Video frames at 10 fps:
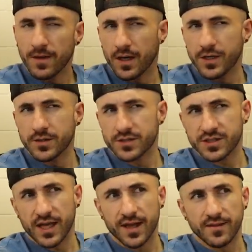I
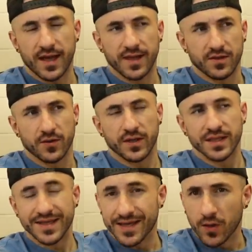understand that they're
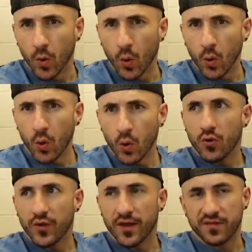illegal,
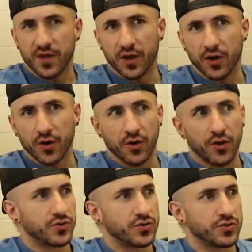that they're
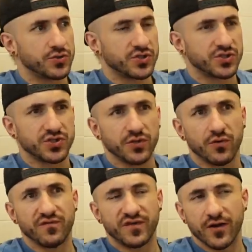
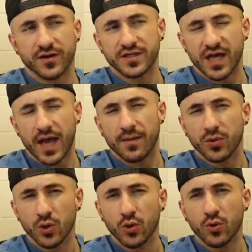still very
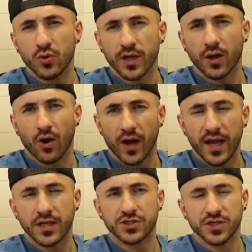taboo in our
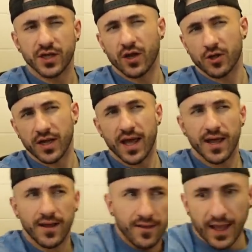age and our
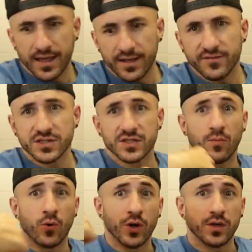day. And even
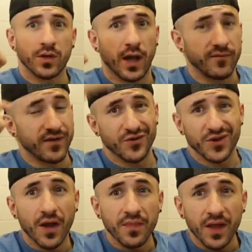someone, I've never
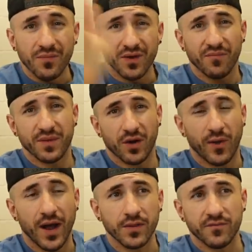done them, but I've been
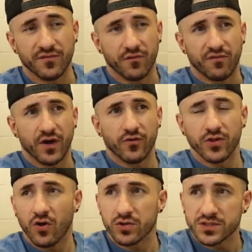around them for a very
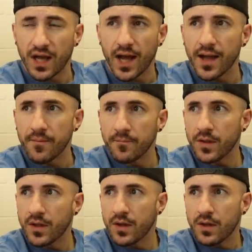long
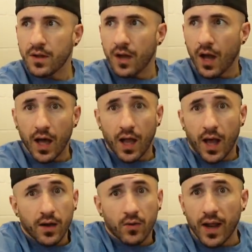time.
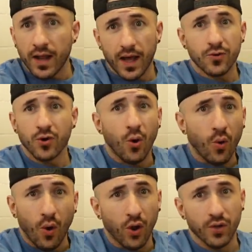I, I don't I don't
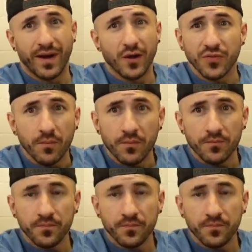know all about them.